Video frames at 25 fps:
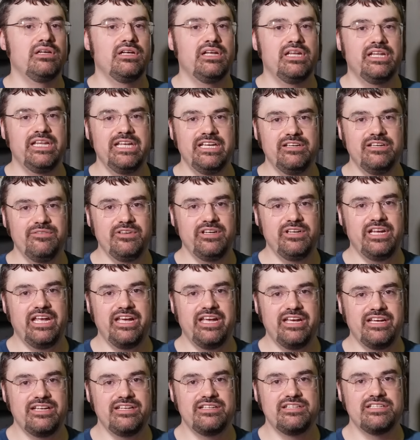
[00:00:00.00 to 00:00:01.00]
Think of it
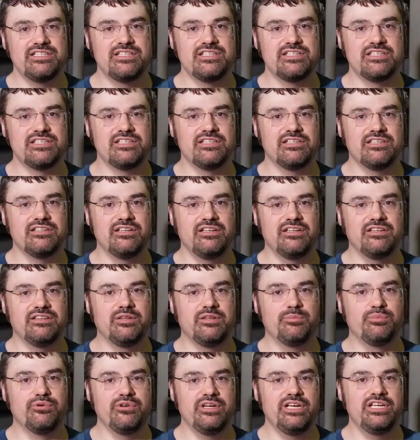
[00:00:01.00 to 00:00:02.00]
as the
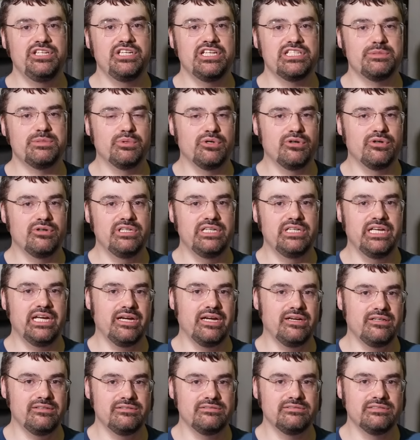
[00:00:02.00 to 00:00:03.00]
bridge has burned
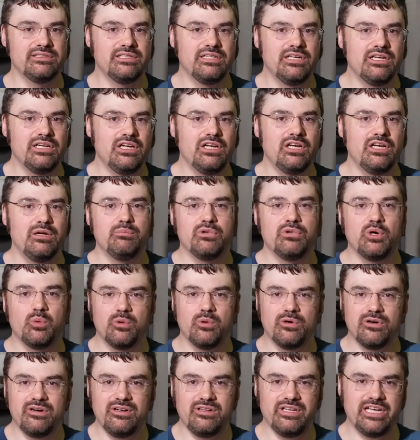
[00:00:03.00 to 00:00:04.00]
down, but
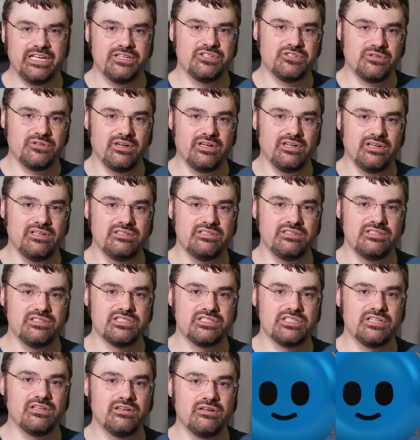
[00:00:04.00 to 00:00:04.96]
we're electrons.